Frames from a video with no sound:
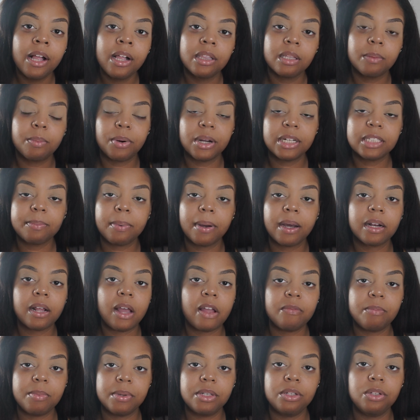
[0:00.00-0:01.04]
The pressed powder
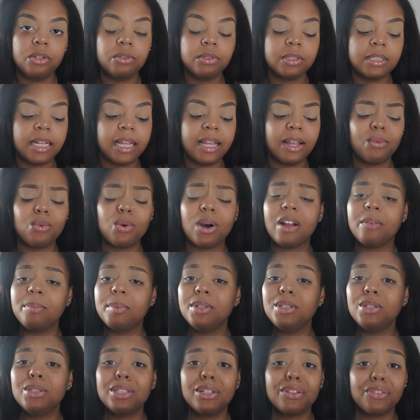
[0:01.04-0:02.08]
I've been using, well, I've
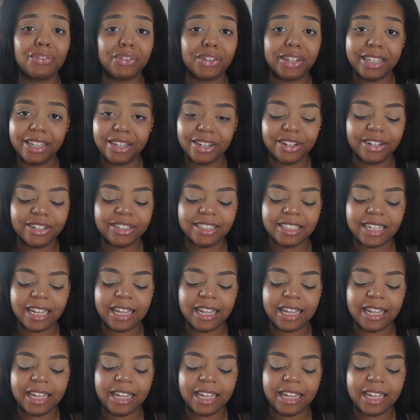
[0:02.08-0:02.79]
been using for years,